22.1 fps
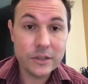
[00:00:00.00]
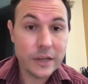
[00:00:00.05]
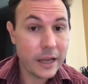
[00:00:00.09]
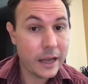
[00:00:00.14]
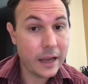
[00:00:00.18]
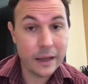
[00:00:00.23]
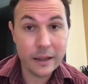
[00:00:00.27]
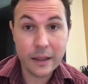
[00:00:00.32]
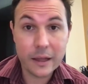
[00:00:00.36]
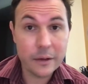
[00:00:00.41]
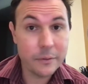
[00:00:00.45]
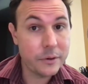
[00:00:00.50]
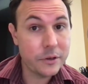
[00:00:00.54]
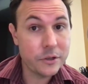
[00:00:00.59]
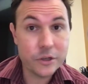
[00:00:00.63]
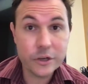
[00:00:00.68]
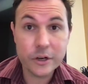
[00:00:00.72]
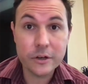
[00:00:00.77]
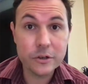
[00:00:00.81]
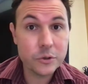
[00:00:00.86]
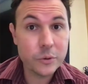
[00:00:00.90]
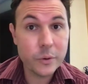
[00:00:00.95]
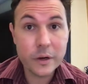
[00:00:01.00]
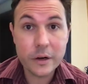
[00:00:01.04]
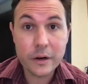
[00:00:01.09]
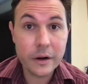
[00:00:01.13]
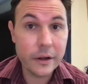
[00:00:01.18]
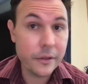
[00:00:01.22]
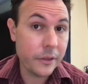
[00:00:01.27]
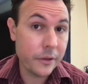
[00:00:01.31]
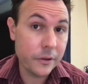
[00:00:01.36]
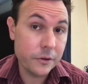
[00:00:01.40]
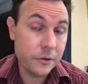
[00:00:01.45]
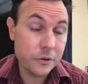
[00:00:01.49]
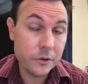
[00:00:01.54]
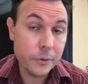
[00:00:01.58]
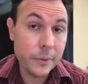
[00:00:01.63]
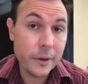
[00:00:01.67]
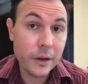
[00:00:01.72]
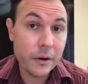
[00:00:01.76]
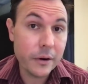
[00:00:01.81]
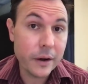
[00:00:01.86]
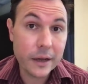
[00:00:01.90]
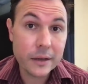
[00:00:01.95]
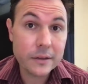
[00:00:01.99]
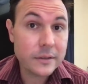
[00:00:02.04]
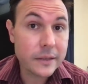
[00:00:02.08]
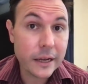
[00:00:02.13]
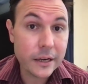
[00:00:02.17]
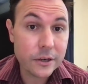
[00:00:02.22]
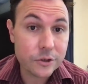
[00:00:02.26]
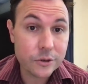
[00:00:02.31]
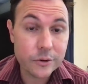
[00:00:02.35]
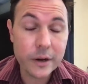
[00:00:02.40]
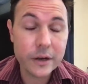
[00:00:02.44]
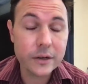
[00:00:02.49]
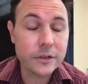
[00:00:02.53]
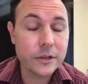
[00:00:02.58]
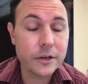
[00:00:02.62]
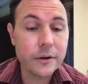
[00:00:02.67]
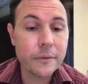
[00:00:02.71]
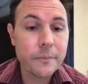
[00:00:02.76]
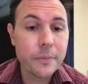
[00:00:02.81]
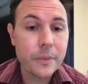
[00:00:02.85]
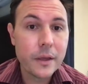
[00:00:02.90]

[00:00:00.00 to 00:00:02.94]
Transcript: hey, I like what you share on Twitter. I think you should be our next tech director.